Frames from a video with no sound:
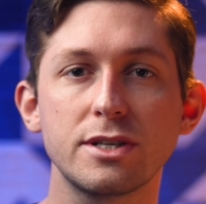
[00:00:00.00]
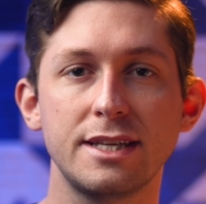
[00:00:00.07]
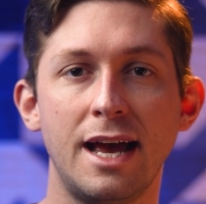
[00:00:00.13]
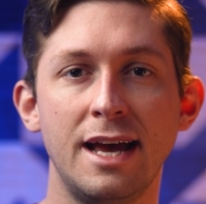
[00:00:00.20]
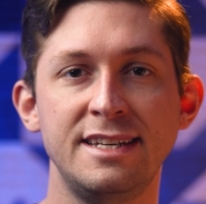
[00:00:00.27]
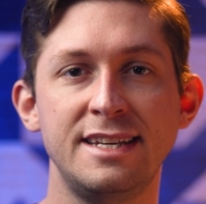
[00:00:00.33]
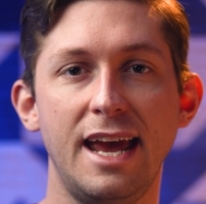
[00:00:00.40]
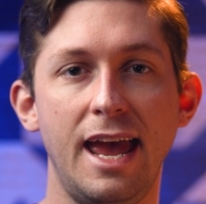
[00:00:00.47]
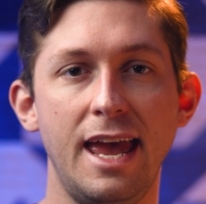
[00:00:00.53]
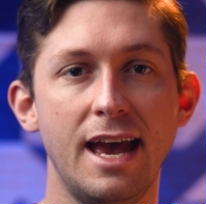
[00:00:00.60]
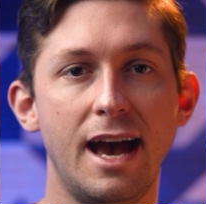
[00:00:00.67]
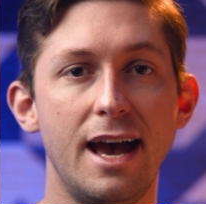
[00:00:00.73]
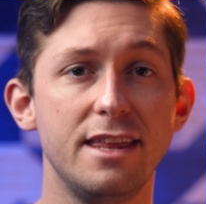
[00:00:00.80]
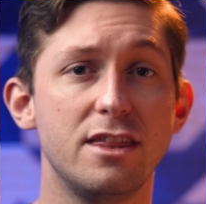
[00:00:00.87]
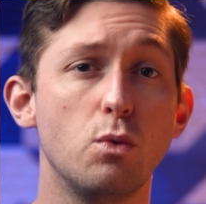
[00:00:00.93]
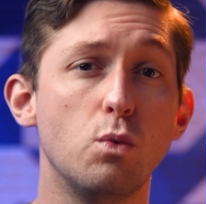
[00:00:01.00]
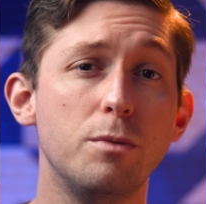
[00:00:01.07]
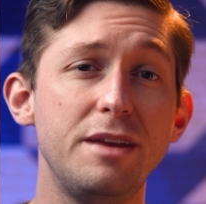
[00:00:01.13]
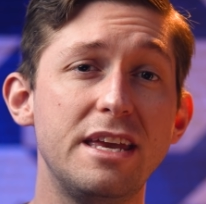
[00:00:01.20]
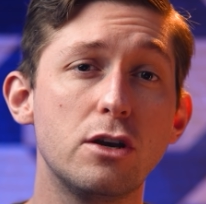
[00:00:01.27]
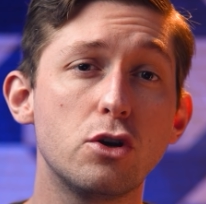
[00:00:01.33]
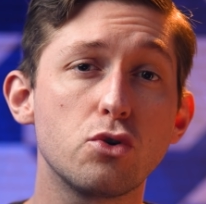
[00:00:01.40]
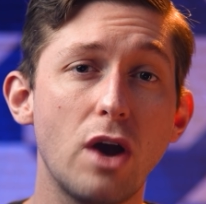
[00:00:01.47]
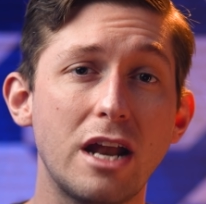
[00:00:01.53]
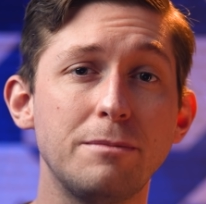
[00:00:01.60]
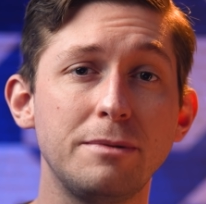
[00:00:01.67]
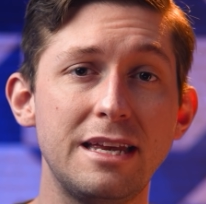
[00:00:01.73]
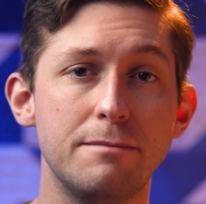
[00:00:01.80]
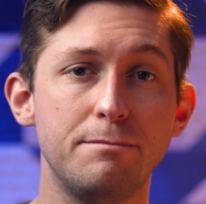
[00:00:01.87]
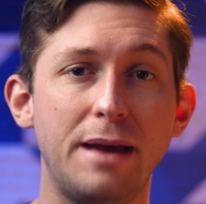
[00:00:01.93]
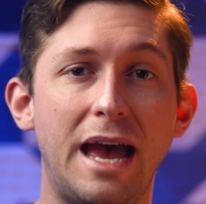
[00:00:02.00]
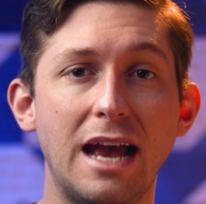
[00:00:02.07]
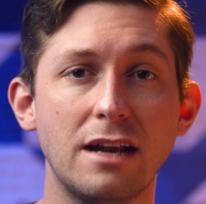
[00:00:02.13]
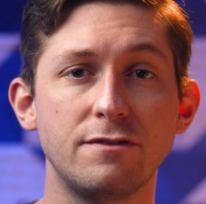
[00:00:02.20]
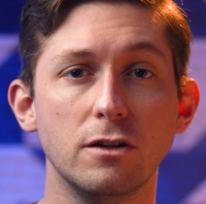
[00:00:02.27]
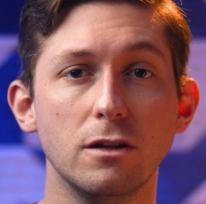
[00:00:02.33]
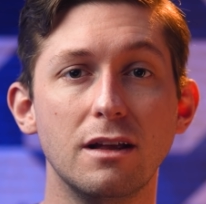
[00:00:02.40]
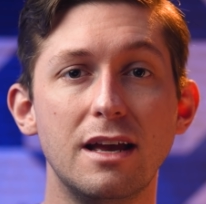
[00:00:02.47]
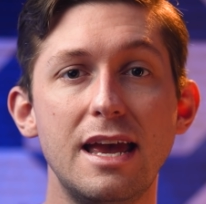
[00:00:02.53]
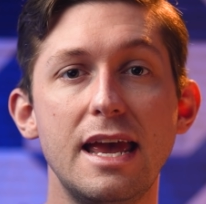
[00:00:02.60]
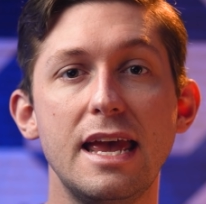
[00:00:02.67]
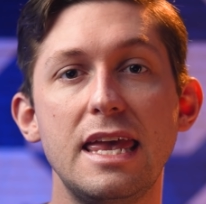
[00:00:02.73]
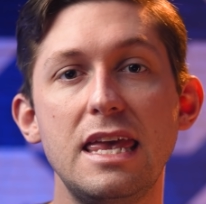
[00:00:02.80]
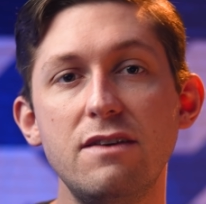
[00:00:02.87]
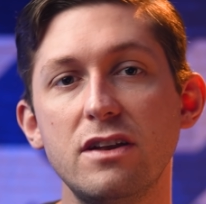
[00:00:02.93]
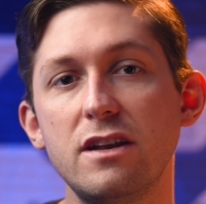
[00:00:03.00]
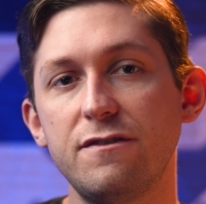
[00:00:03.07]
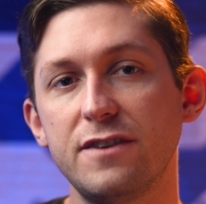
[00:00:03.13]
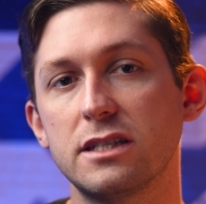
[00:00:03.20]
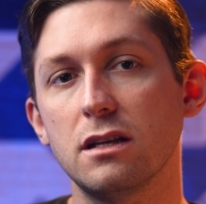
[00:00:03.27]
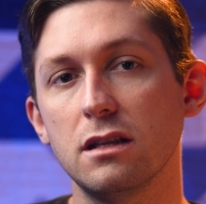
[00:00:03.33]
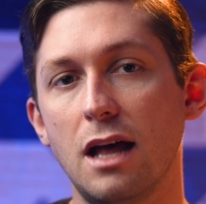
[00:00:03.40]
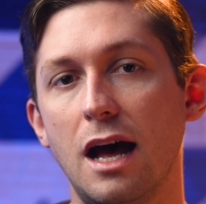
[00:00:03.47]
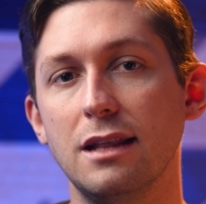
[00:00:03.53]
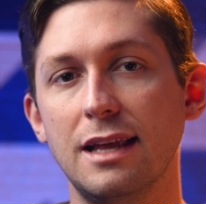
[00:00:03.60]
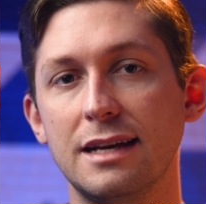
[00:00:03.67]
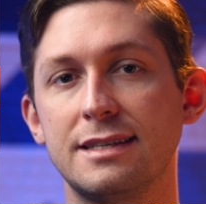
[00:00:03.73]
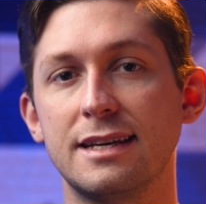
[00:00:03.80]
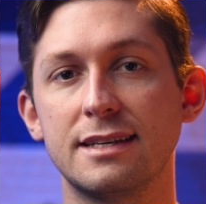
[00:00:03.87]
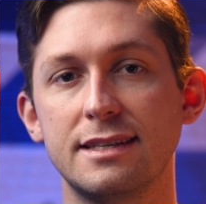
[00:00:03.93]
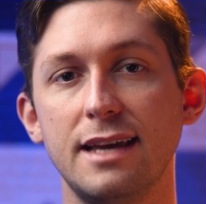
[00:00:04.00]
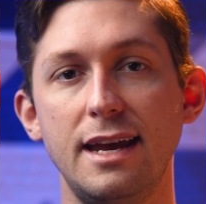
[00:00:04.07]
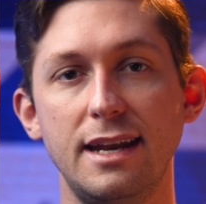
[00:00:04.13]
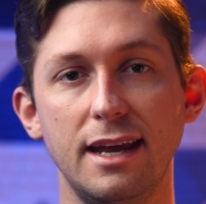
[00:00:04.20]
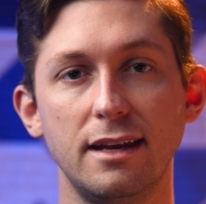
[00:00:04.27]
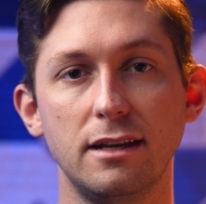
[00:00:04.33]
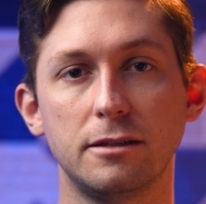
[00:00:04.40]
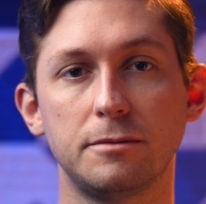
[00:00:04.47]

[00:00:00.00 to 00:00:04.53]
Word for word: side to AI that will be incredibly impactful, even if it's a lot less exciting.